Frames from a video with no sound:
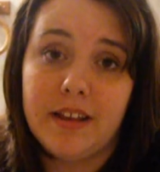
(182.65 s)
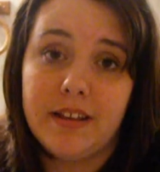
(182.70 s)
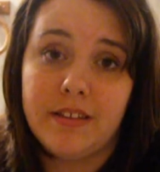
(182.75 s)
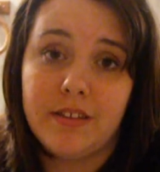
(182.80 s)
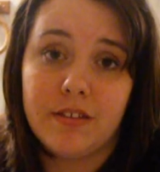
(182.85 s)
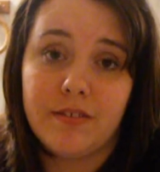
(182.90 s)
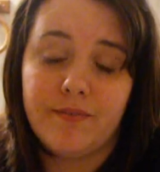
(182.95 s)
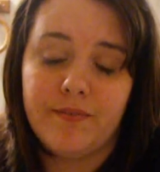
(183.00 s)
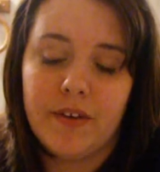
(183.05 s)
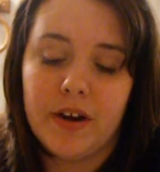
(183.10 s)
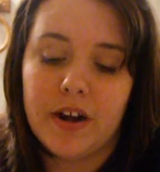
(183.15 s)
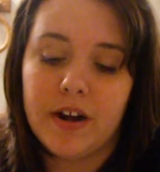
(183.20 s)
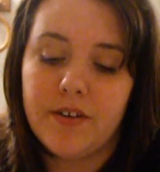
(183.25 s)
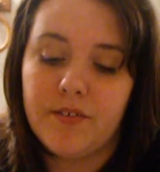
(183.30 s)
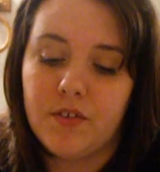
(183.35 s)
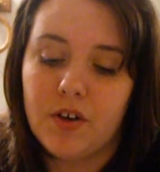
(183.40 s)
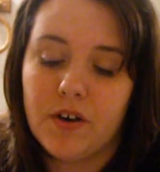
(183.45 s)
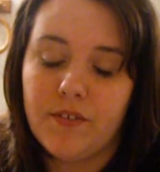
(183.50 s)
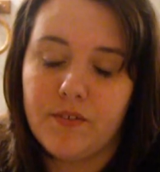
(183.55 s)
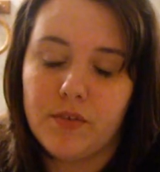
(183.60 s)
It's very
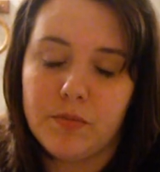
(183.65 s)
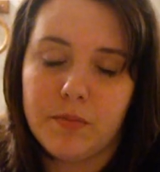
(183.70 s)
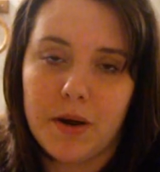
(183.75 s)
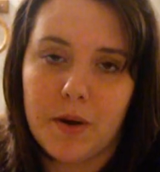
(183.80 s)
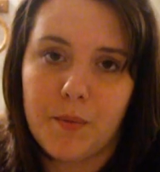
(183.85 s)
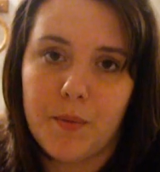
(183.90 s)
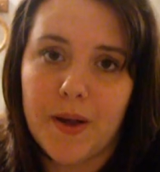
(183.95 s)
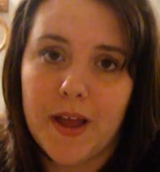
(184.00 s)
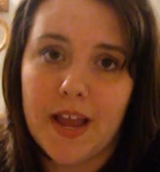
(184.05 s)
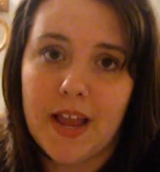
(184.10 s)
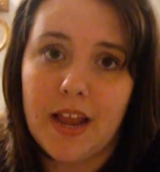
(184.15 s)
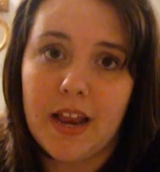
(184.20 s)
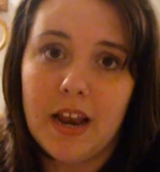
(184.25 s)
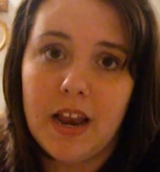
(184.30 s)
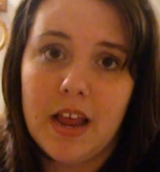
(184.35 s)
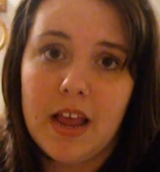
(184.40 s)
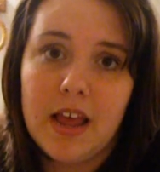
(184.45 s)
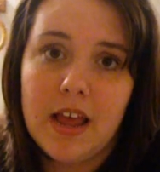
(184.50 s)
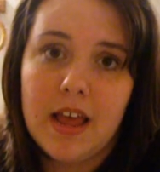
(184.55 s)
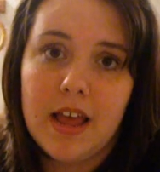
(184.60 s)
rough on my weight,
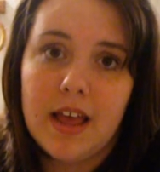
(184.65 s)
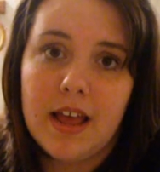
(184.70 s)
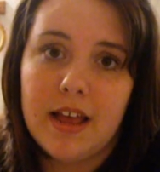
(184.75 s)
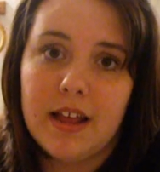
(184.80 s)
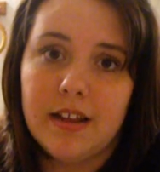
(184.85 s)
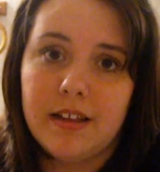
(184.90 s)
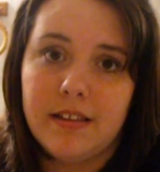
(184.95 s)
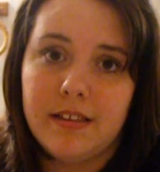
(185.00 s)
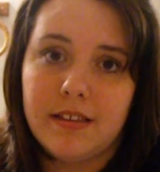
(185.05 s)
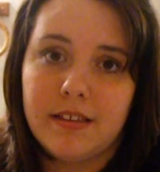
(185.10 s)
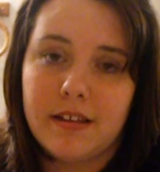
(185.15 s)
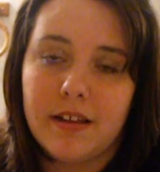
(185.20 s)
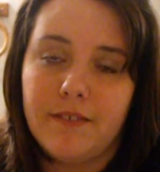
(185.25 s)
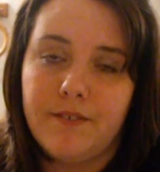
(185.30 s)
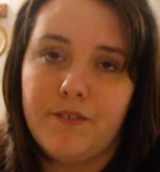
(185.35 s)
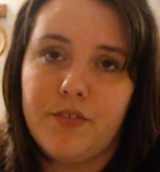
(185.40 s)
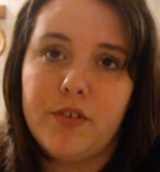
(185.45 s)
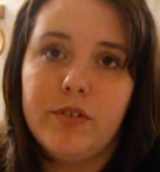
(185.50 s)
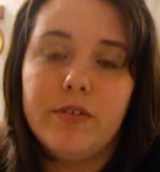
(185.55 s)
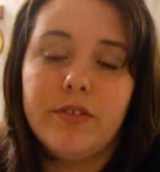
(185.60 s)
and it's
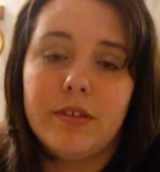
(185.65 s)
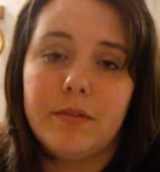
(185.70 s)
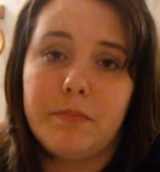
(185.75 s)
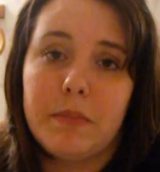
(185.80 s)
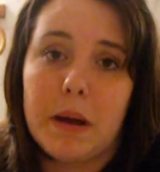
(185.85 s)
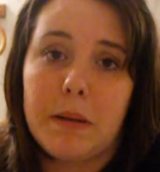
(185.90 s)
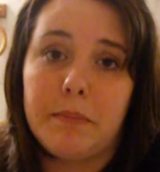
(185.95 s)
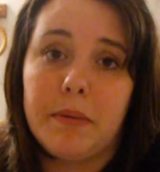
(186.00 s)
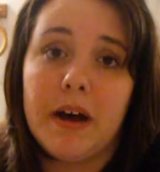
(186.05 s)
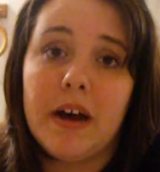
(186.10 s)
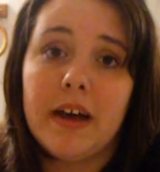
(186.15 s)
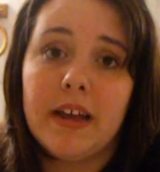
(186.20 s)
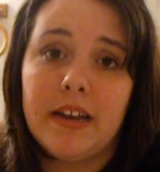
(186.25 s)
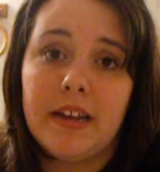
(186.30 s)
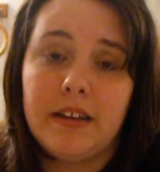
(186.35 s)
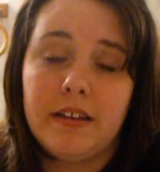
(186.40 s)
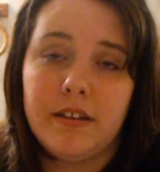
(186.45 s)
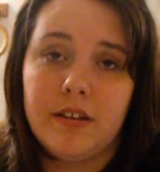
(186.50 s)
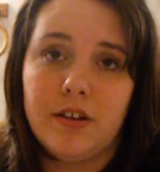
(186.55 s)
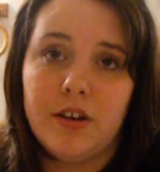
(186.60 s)
confusing my
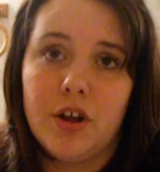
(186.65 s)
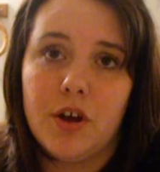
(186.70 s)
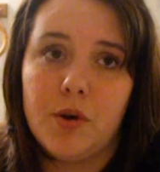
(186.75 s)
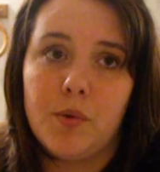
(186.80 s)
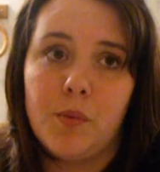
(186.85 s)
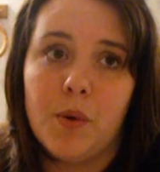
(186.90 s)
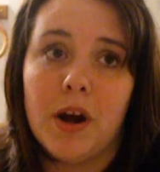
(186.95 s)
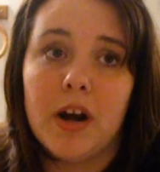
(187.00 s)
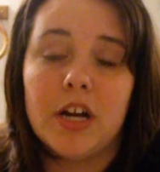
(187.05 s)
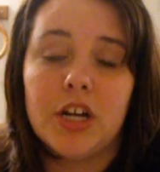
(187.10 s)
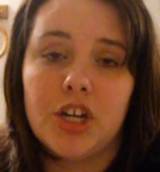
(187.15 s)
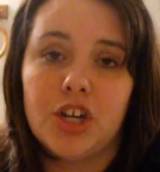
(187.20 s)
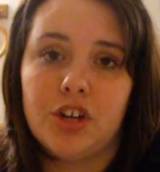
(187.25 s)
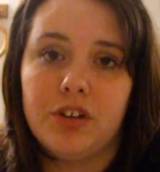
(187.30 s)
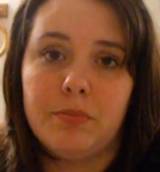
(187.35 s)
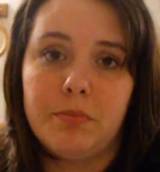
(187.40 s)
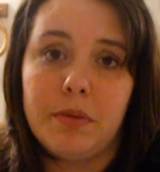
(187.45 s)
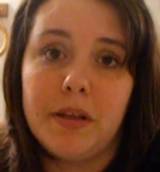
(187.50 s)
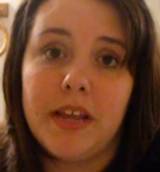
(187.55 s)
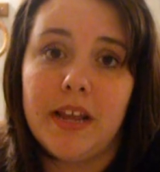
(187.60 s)
body to know where I
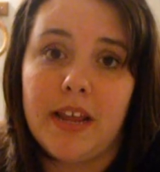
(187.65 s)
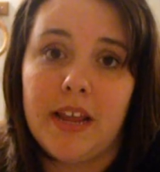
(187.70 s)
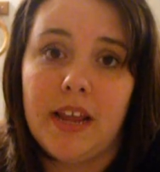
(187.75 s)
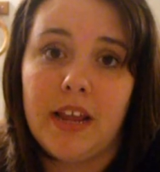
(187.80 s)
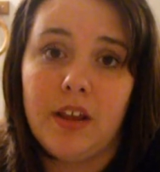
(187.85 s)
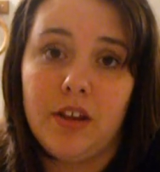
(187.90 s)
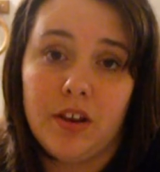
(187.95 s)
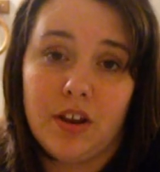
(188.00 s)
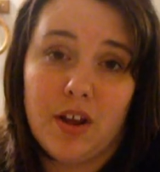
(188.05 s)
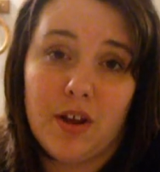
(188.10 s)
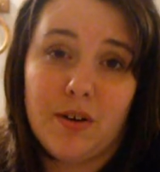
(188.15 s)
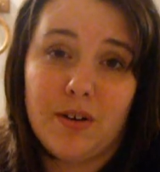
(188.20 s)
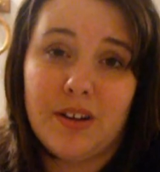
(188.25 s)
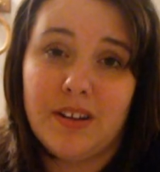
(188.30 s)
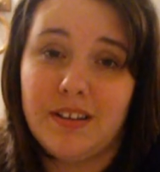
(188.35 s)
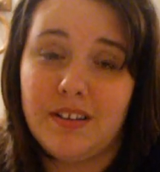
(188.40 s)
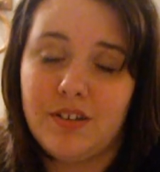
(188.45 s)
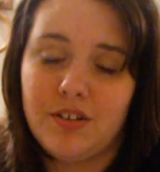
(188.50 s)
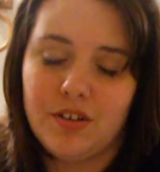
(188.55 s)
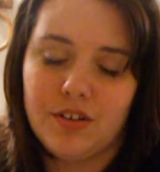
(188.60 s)
should be.
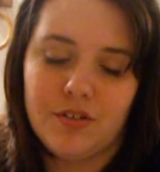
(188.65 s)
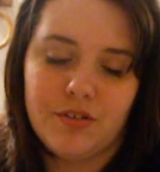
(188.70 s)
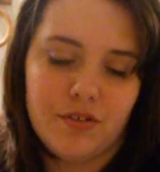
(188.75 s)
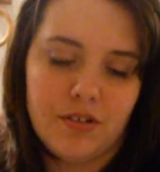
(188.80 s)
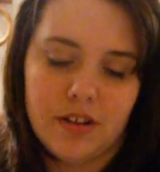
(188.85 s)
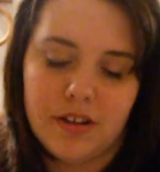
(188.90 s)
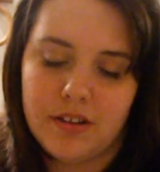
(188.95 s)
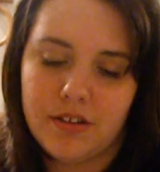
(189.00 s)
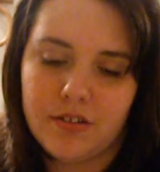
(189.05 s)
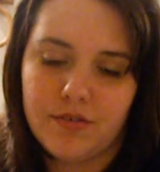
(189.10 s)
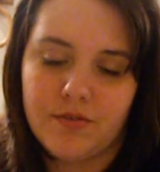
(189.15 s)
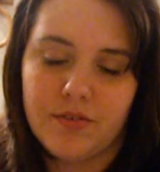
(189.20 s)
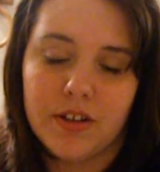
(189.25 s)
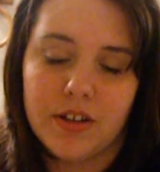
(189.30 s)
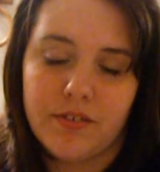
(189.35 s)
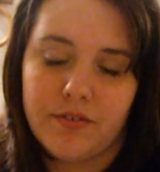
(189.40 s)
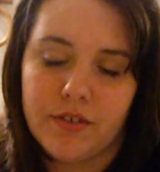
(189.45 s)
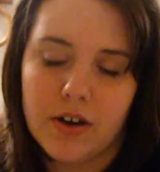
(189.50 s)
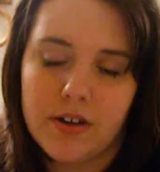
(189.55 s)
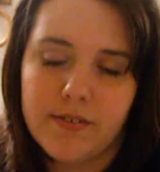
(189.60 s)
It's
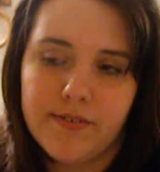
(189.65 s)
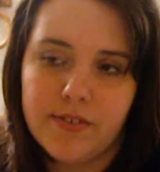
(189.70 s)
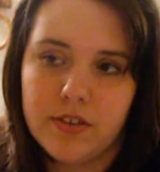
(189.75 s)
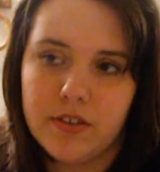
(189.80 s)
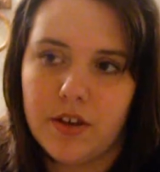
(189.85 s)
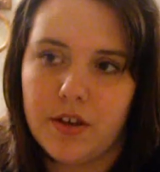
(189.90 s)
really rough.